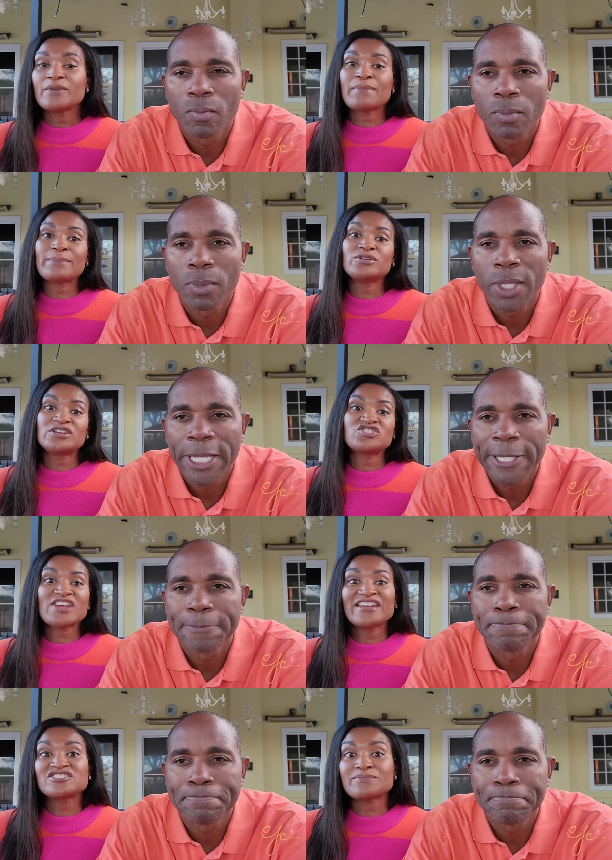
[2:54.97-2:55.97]
Speaker 1: maybe you didn't
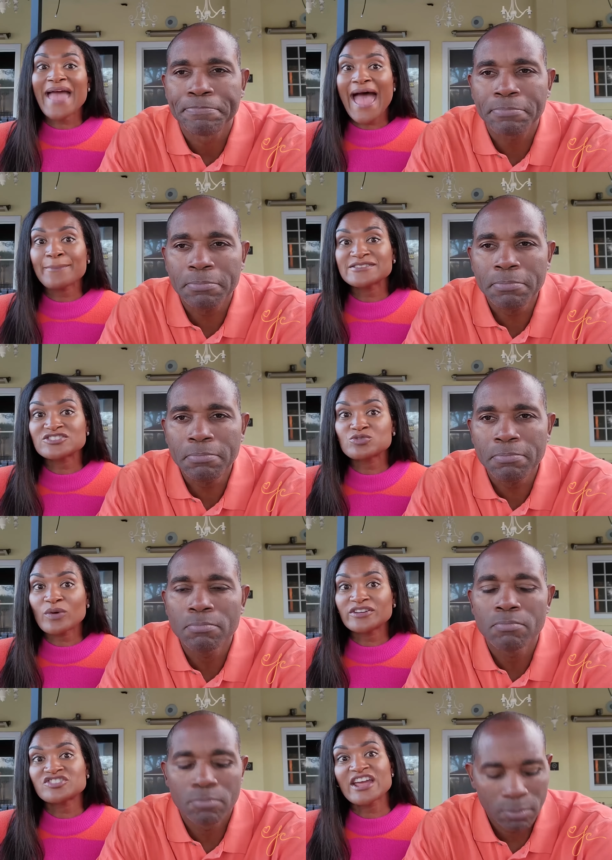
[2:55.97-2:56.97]
change some habits that you
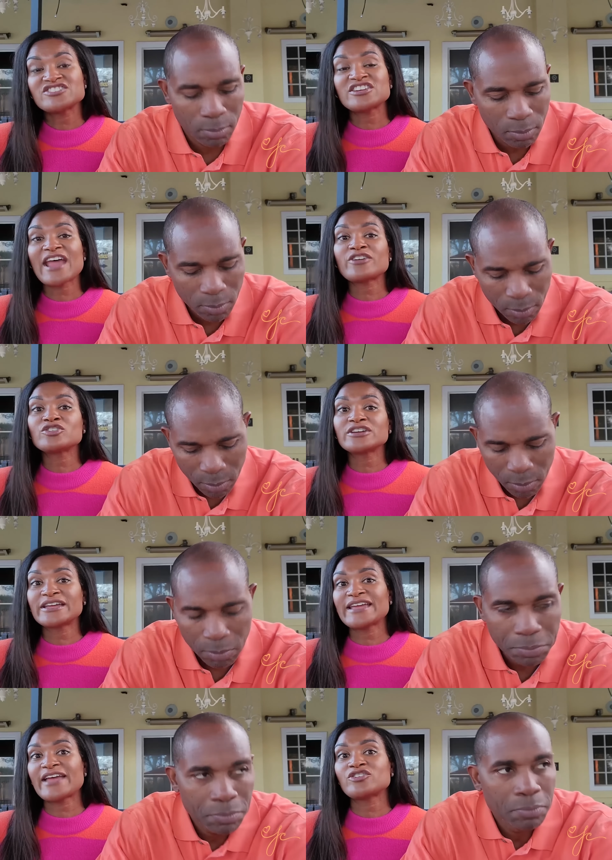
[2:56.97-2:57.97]
want to change and now you're
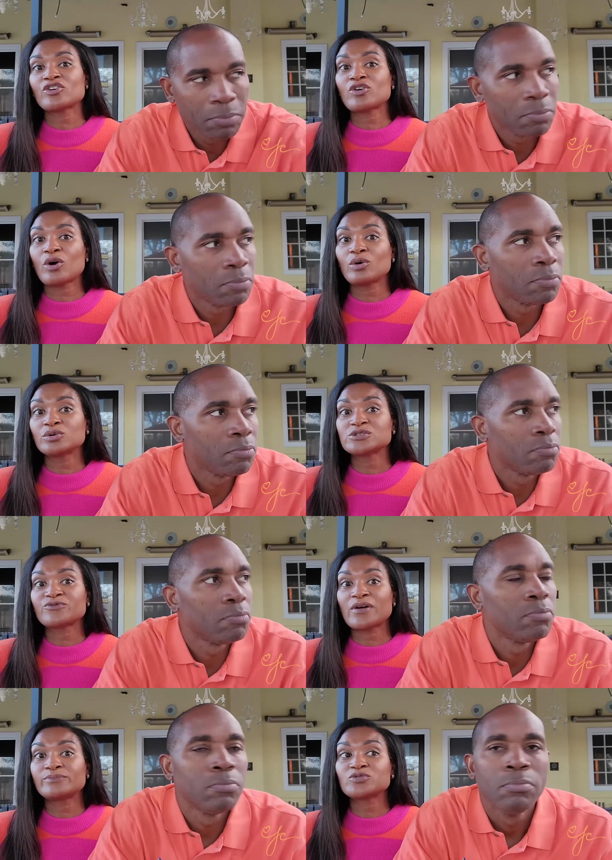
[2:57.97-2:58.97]
looking at your goals
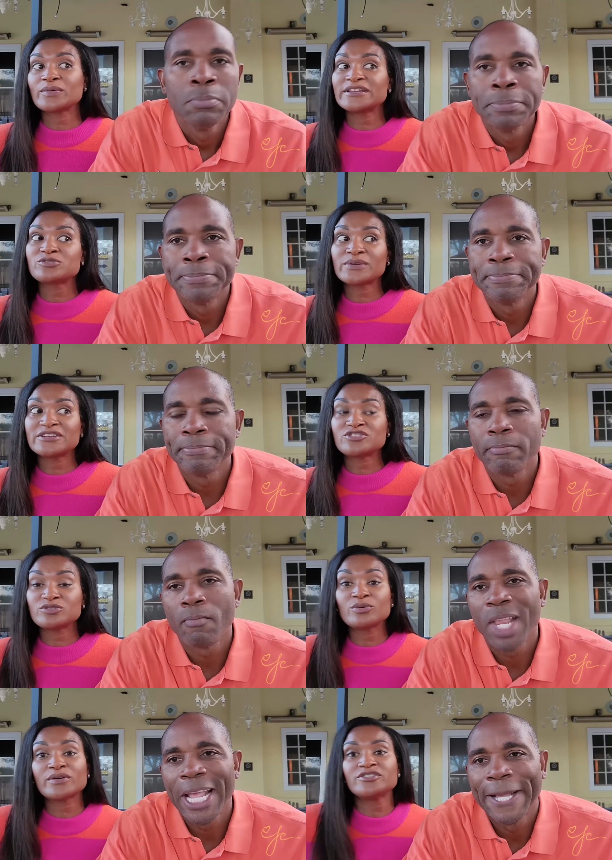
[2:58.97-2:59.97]
from
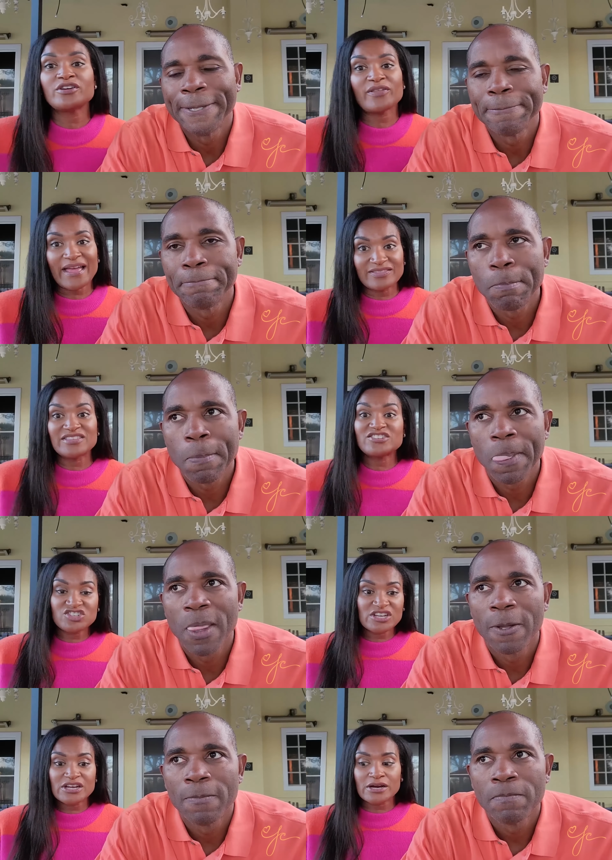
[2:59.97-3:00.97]
2022 or you know like this
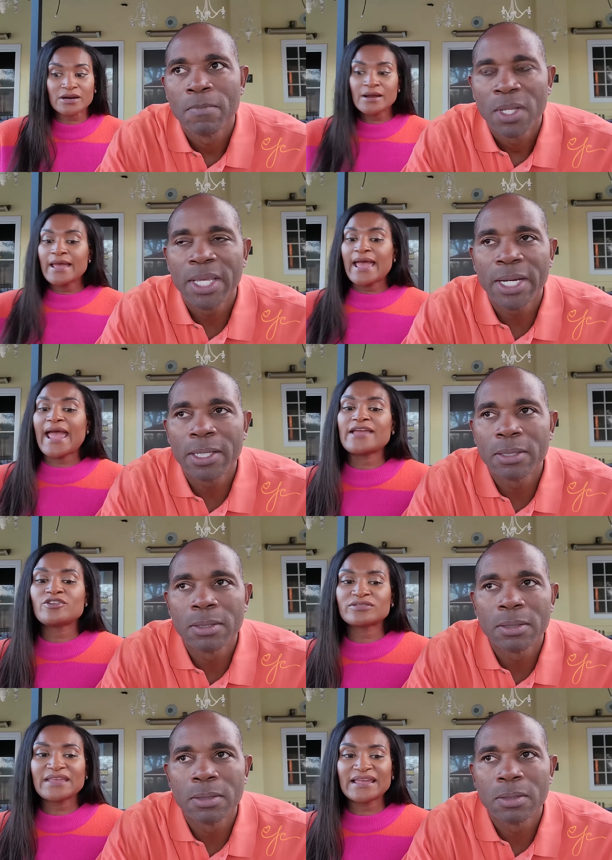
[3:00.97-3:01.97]
year yeah. and
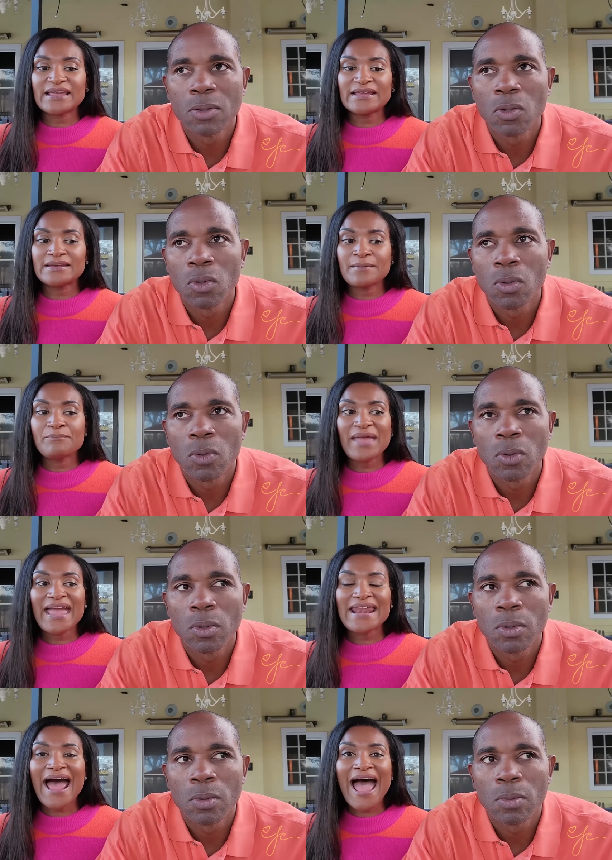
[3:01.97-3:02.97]
you're thinking
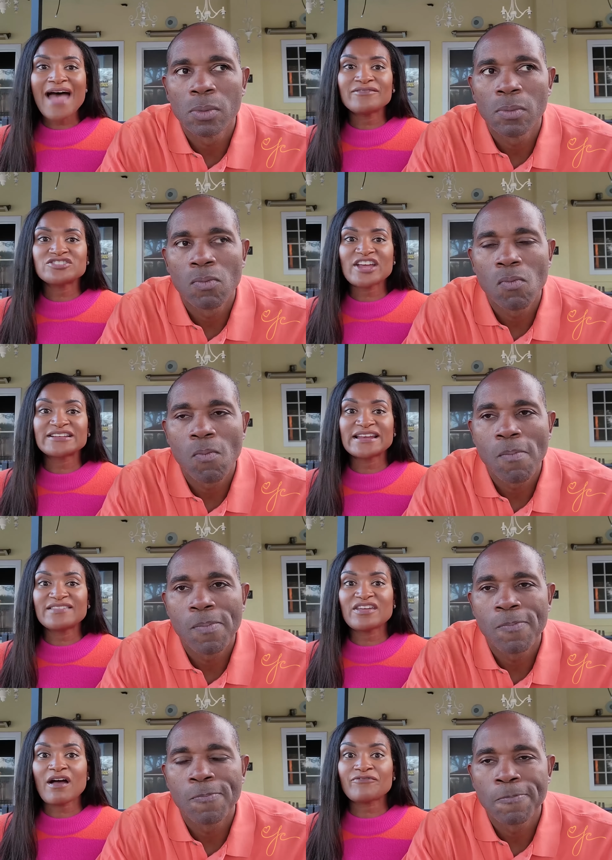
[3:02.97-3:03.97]
man i haven't checked
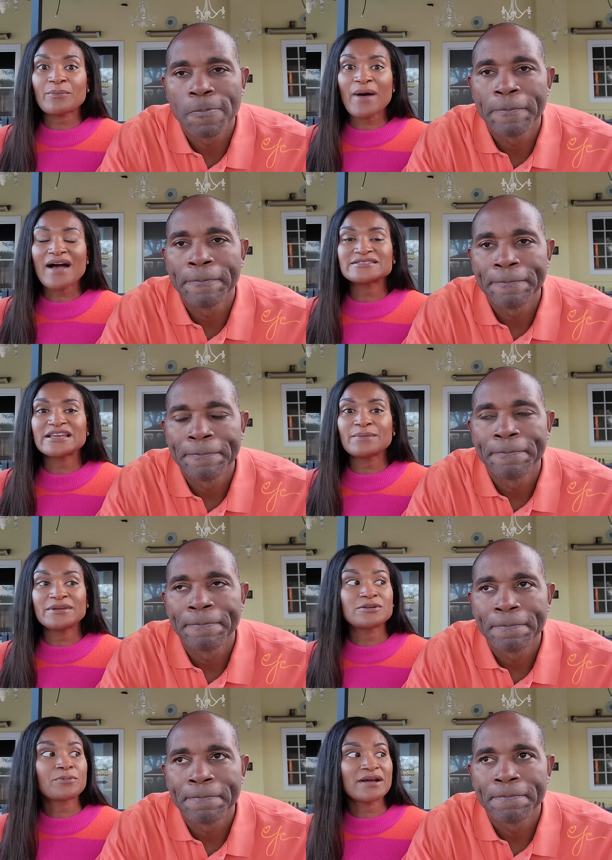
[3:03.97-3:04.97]
anything off the box it could be
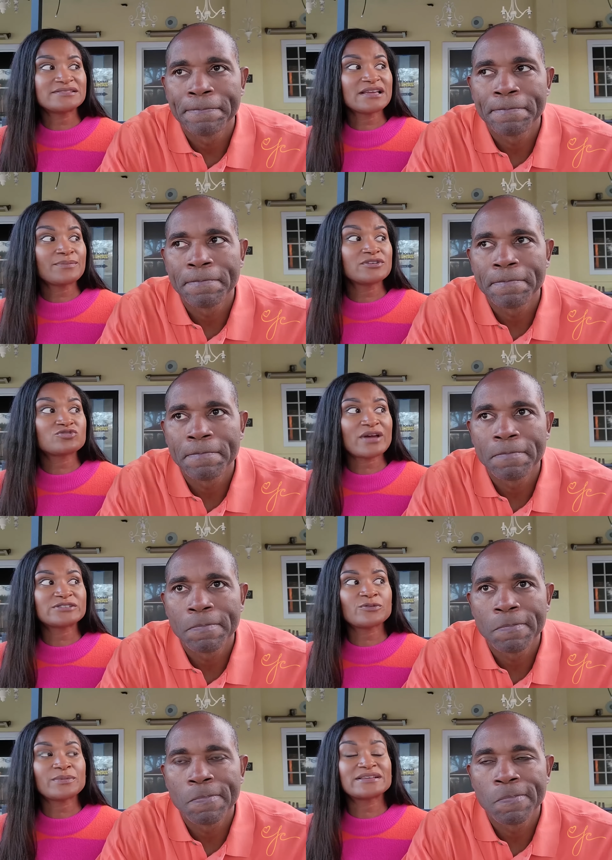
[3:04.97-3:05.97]
depressing it could be
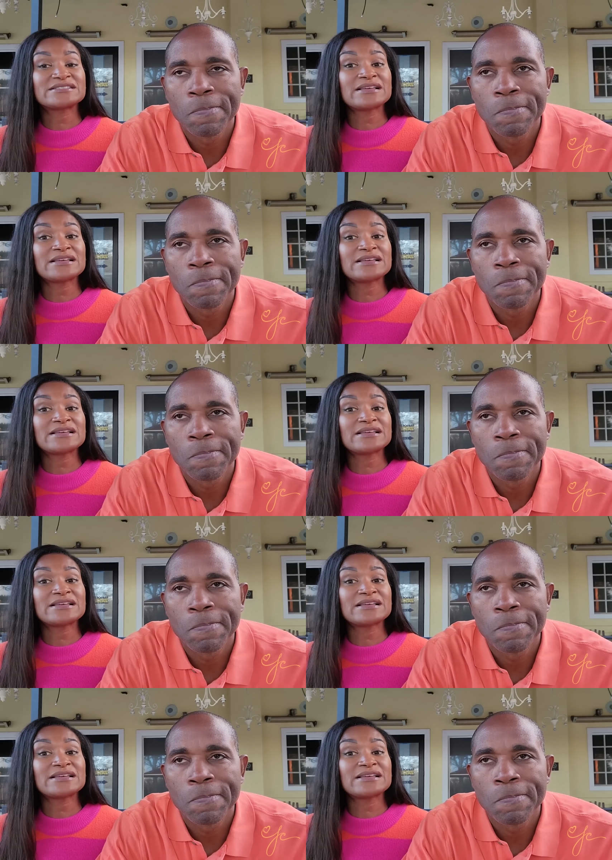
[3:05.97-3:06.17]
stressful because